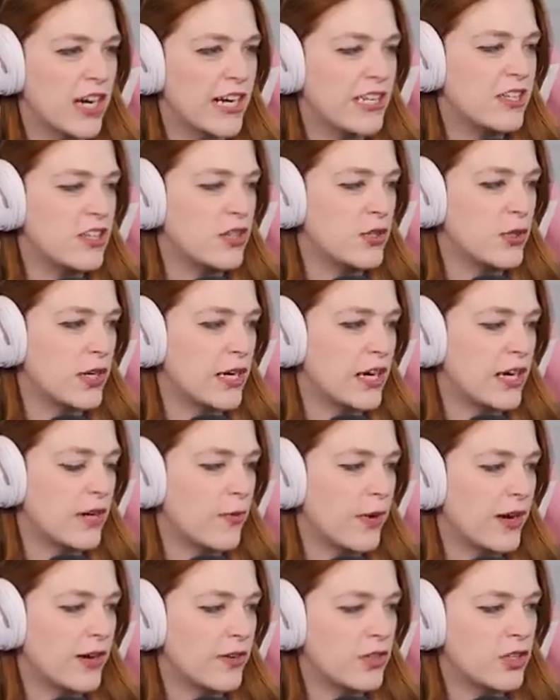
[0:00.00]
All right,
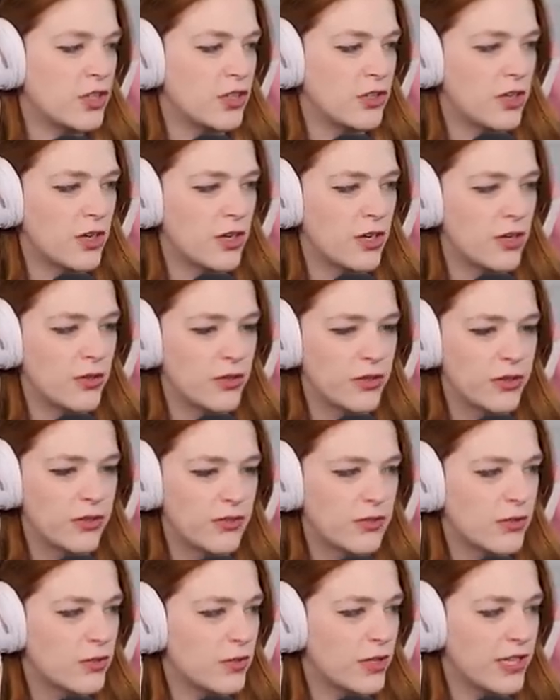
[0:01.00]
Dior, why don't you go
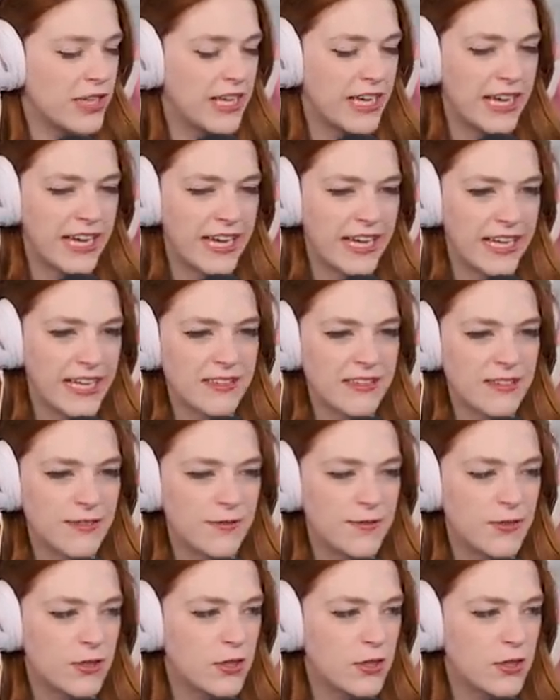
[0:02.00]
use the toilet, get some